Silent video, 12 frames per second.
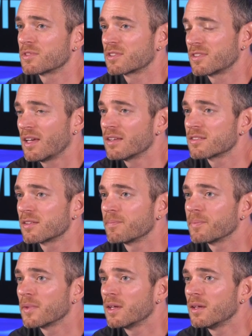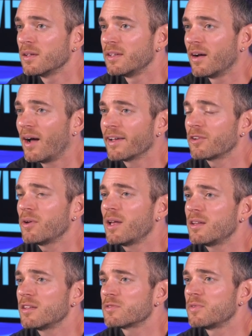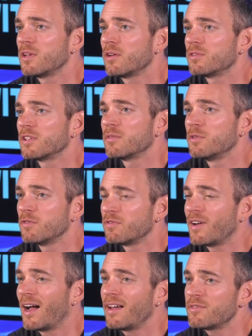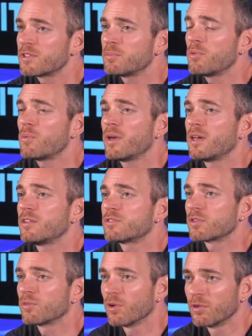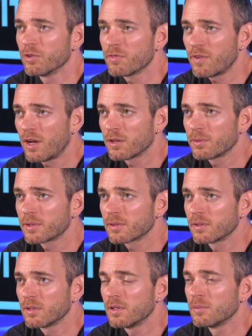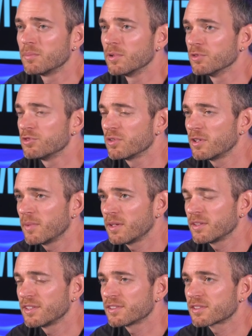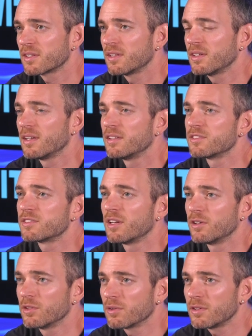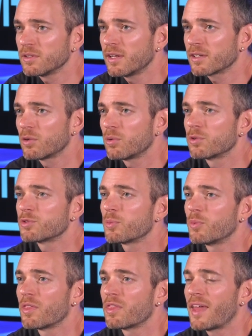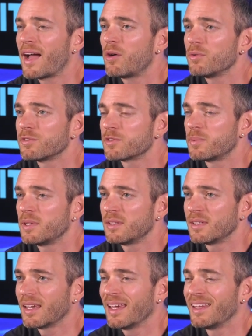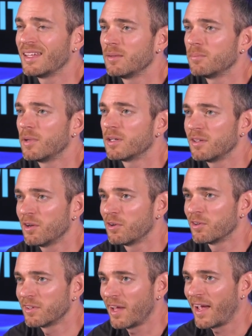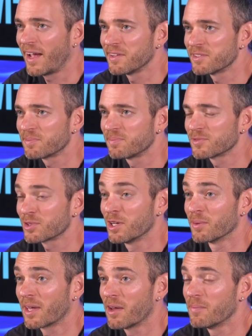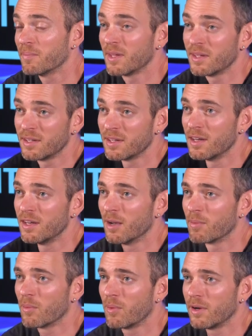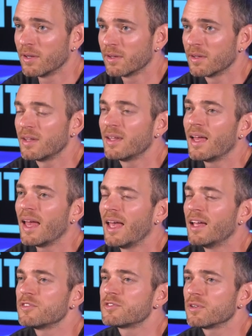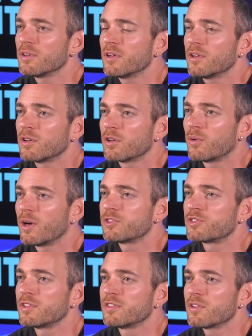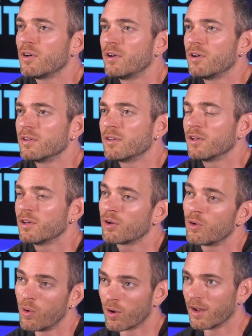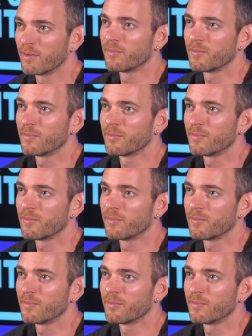success. Now, I created this video to give you 5 simple ways to grow your following, build your email list, and sell your online course without spending any money on ads. So here we go. Number 1, answer questions on Quora,